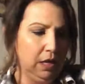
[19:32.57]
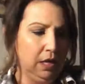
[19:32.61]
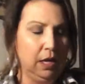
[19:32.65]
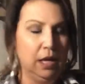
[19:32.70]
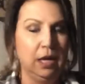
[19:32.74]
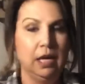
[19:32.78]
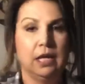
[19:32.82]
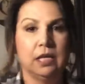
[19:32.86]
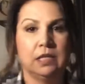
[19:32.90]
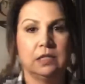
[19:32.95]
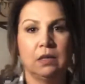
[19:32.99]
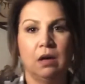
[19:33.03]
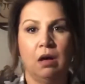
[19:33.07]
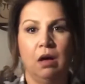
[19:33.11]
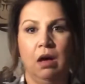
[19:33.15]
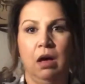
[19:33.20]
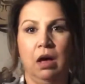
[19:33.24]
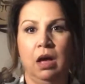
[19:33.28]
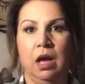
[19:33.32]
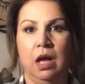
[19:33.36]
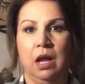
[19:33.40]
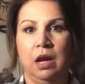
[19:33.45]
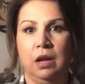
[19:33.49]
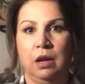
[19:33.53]
is
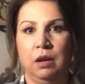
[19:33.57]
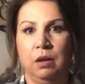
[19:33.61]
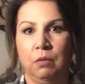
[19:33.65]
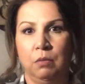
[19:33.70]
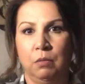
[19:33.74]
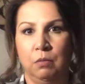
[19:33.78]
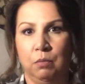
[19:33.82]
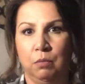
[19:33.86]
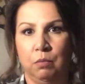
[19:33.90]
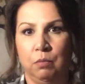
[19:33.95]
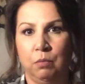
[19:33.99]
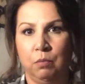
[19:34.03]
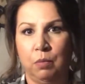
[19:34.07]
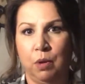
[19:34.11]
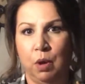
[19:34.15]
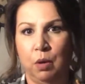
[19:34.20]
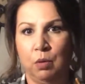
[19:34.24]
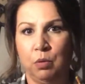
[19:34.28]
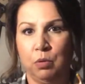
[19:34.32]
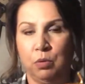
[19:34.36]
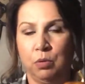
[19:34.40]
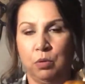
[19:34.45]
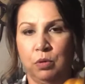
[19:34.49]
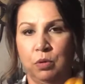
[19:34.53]
on
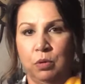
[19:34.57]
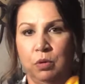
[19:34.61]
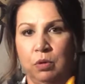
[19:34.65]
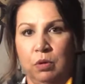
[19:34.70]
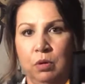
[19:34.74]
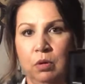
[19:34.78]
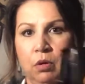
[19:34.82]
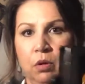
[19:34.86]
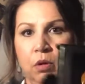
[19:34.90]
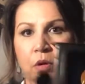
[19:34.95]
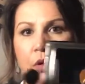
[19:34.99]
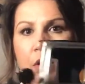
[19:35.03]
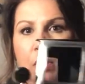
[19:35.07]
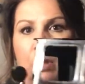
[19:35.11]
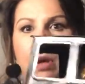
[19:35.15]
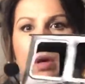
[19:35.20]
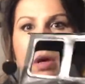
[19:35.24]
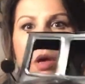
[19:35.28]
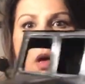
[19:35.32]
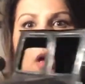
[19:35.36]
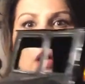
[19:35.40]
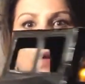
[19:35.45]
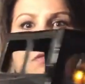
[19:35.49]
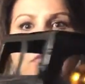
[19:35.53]
both
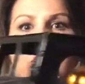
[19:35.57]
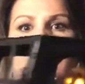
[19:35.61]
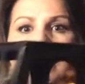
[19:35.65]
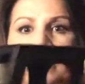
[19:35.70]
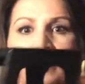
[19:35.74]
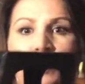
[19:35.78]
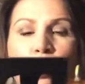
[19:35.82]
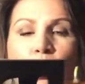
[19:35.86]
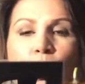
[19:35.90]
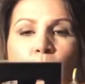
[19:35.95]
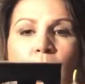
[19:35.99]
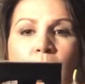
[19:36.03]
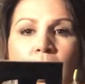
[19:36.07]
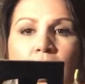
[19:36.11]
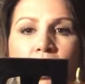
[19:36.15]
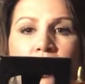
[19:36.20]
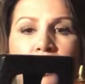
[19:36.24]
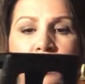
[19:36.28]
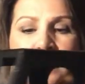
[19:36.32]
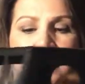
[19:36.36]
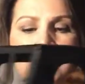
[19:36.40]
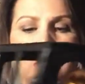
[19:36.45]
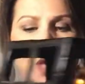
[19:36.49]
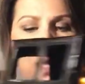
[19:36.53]
of the
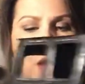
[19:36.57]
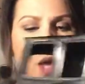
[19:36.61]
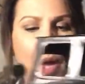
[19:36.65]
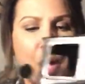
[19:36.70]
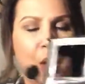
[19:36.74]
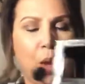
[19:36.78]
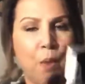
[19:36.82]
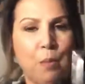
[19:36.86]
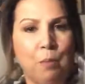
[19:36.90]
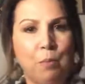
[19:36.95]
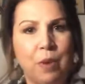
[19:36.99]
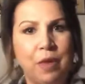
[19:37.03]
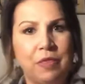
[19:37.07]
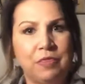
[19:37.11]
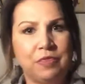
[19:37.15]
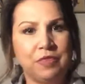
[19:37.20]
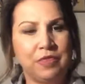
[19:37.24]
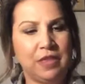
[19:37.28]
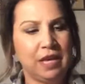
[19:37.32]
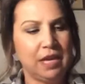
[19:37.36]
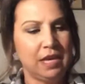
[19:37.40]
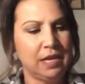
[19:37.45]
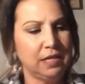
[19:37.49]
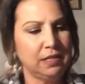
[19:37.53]
doors, but
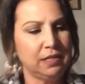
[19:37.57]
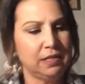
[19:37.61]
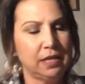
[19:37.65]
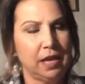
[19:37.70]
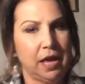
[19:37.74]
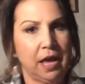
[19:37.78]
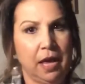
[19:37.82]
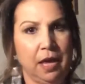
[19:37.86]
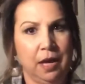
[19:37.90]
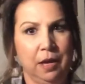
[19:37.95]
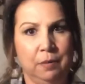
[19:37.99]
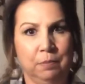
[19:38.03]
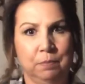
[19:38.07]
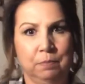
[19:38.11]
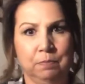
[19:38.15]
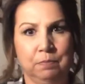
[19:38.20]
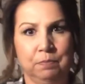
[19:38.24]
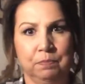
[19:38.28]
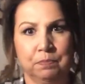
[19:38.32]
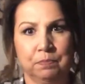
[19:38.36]
these, um,